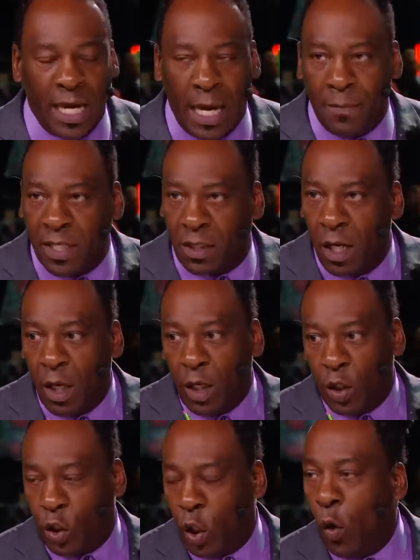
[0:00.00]
time. This
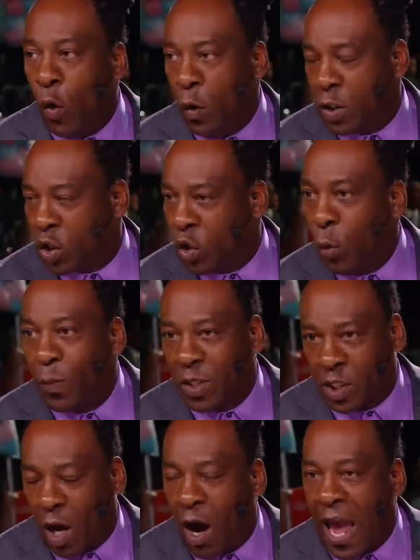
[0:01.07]
dual
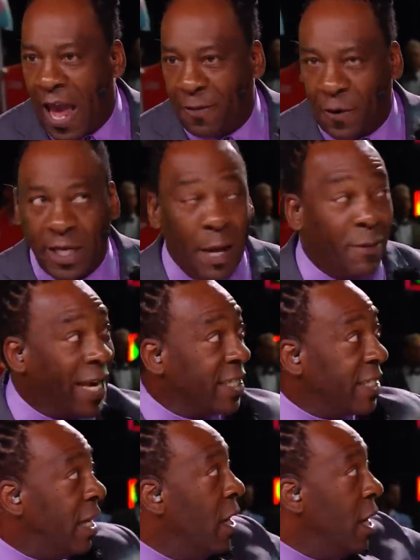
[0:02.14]
superstar athlete. I mean, like
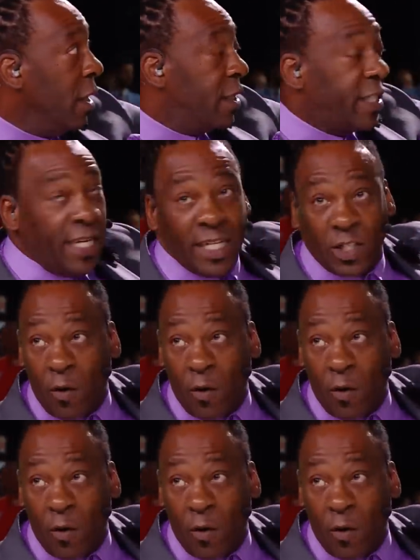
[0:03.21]
I say, you see this